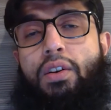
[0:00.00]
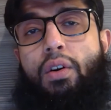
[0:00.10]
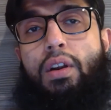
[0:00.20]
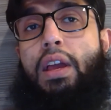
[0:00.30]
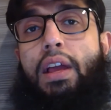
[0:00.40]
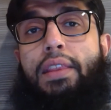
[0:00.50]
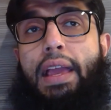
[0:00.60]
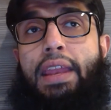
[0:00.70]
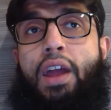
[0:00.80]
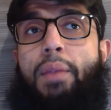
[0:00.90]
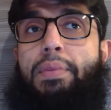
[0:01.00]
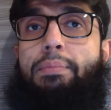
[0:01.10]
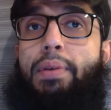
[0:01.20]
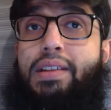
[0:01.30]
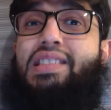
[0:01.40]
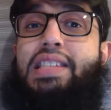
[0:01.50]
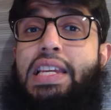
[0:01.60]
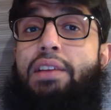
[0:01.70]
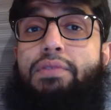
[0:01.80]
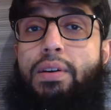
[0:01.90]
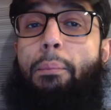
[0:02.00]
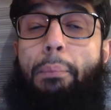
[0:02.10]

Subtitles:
or they cannot be perceived